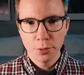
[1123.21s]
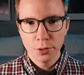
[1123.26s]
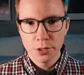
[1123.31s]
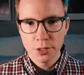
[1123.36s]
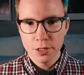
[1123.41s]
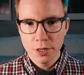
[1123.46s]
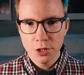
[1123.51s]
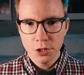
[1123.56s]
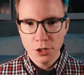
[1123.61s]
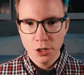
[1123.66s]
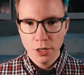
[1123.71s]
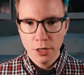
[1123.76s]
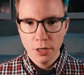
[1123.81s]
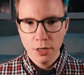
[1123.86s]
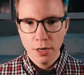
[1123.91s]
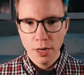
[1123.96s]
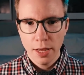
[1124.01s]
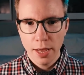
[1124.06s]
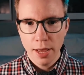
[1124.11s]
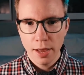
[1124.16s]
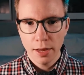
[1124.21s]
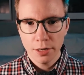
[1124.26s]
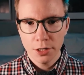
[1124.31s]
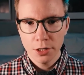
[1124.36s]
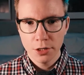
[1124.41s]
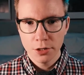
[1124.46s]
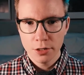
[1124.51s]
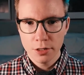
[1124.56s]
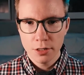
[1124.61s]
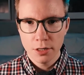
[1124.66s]
precision,
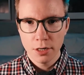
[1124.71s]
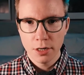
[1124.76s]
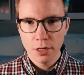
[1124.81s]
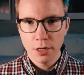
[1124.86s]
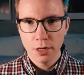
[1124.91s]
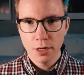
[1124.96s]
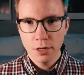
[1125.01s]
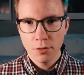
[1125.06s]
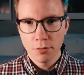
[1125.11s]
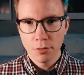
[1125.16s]
accuracy,